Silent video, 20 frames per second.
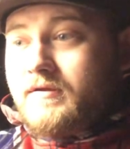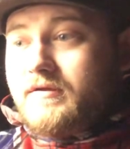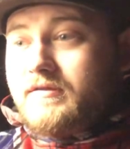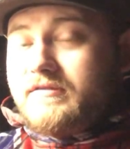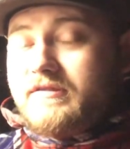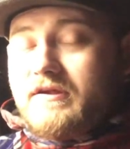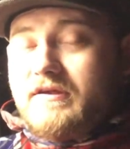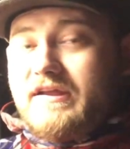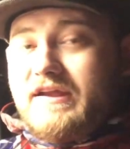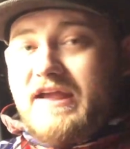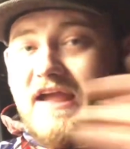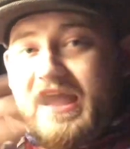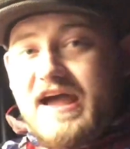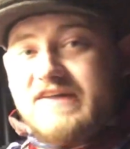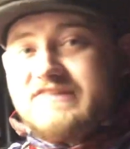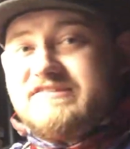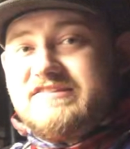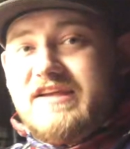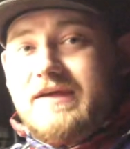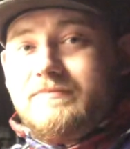they're getting
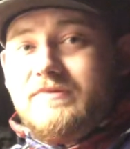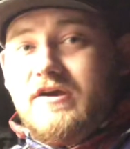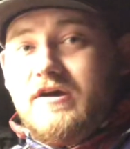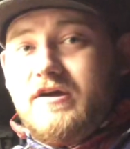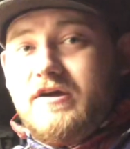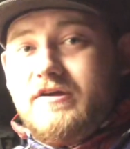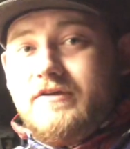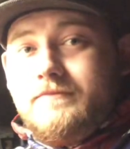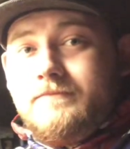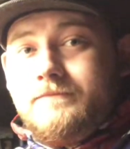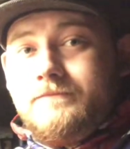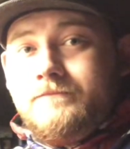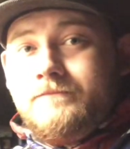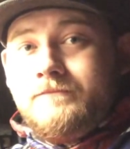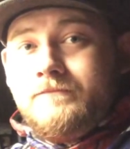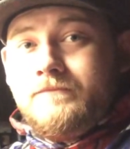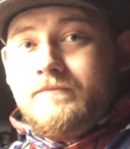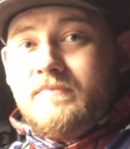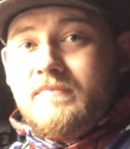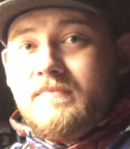ads slapped on,
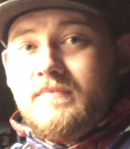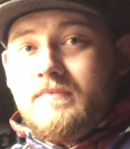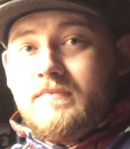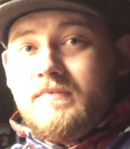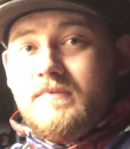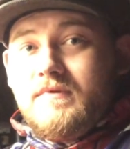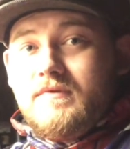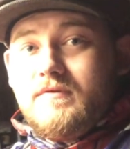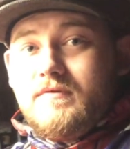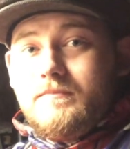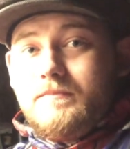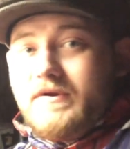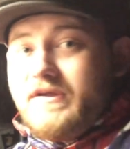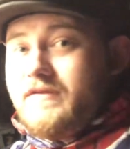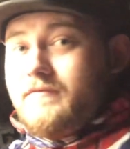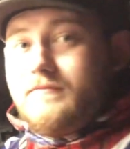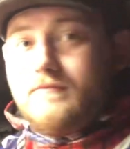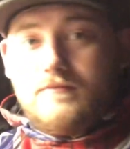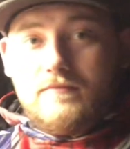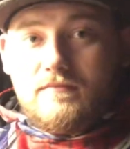but
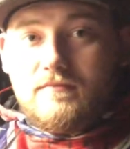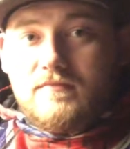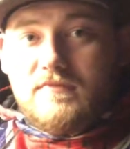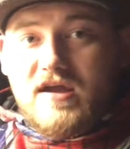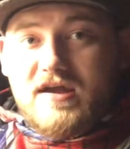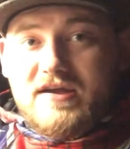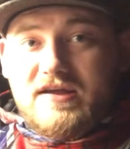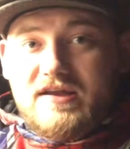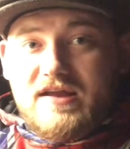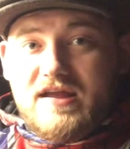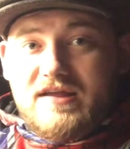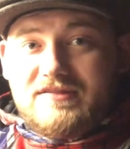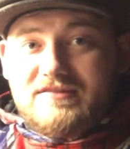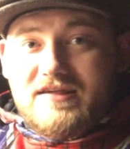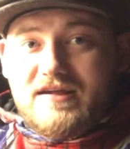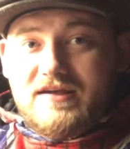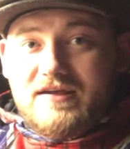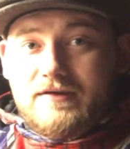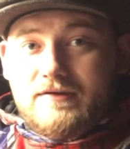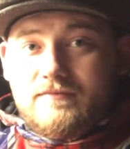not getting
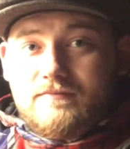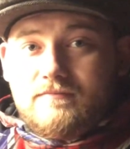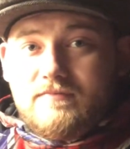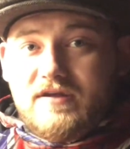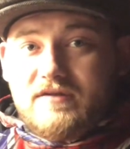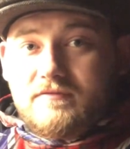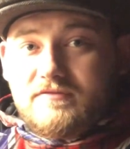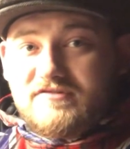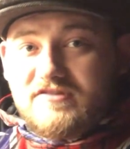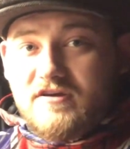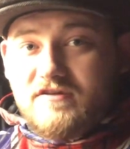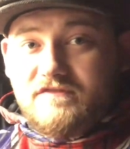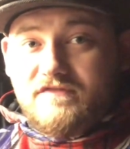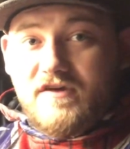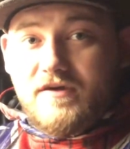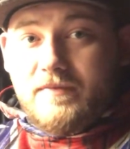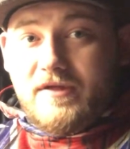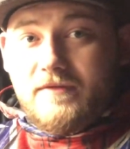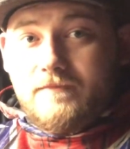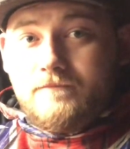anything in return
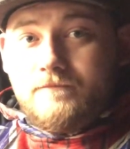from it.